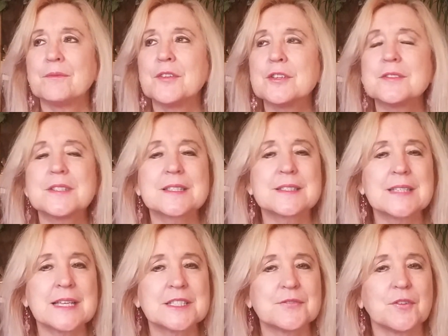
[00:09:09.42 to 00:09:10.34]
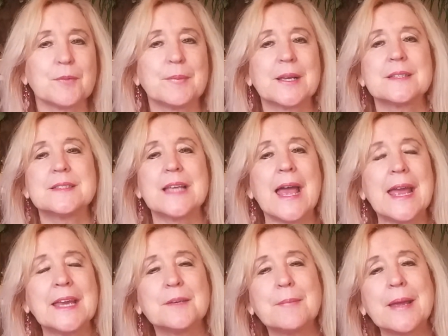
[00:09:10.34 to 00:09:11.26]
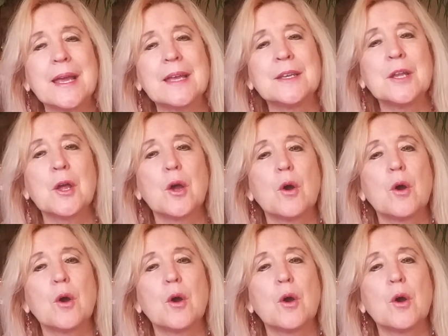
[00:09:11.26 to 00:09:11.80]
feel successful, because the Hanged Man